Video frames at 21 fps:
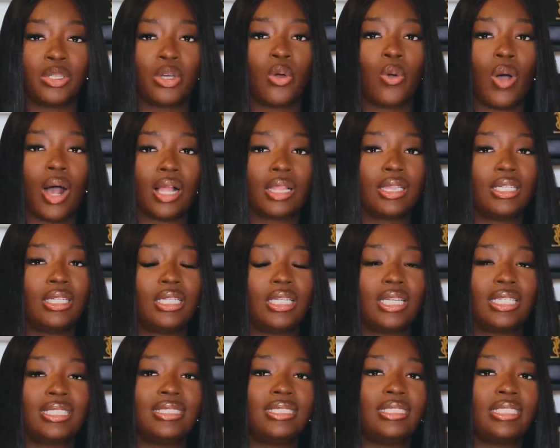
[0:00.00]
The quality
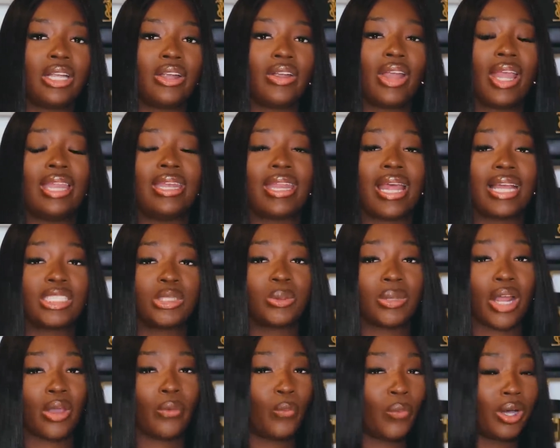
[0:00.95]
is there and that's
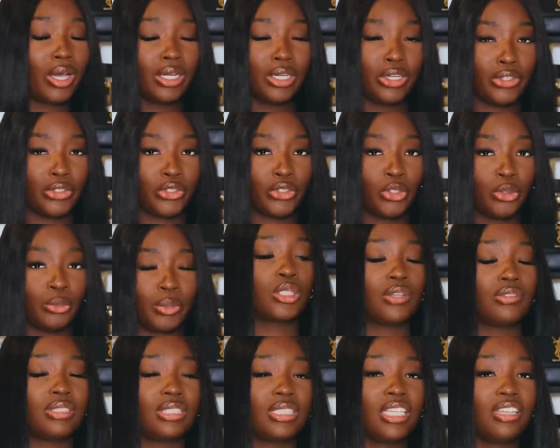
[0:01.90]
what I want in a dupe.
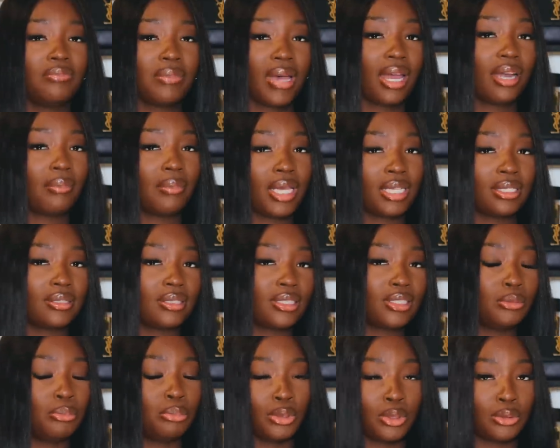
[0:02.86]
So if Steve Madden makes
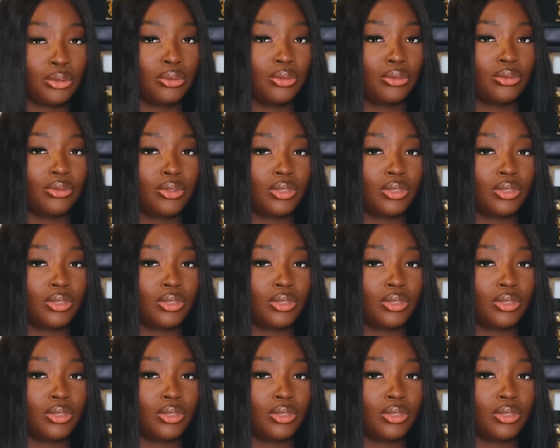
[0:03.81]
this boot,